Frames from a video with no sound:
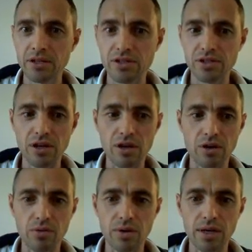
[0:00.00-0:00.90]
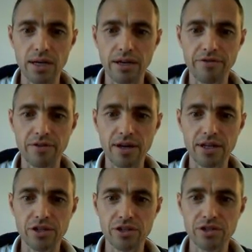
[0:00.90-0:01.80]
So if
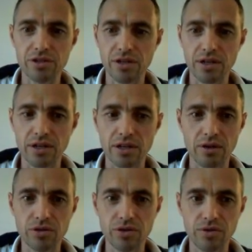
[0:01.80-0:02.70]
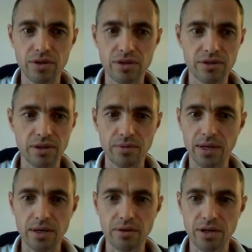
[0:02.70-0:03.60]
I just uh, go to the, there we
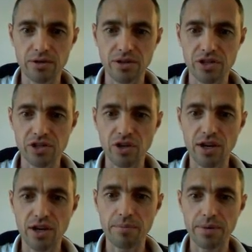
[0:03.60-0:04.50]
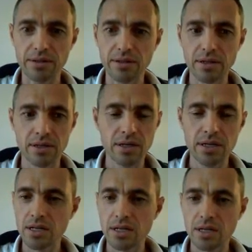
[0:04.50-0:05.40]
go, go to the sign up button,
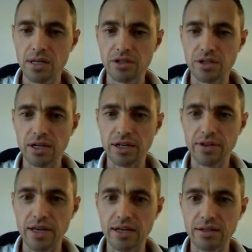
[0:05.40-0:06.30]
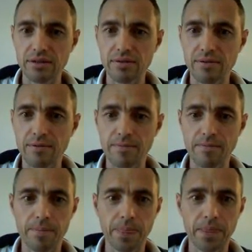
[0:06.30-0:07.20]
just click that.
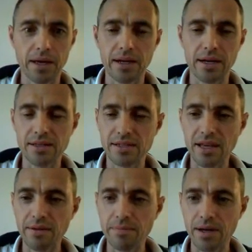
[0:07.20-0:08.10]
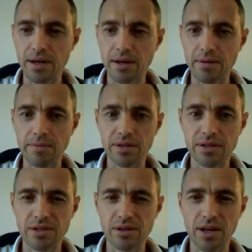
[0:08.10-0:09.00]
And it's the same um,
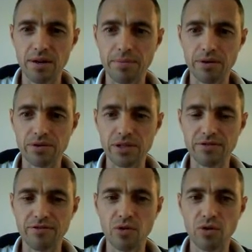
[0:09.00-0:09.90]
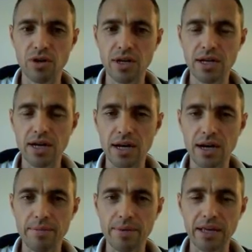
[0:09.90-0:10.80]
sign up process for
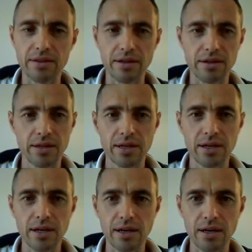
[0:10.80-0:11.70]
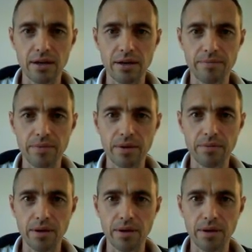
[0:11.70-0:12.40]
um, either um,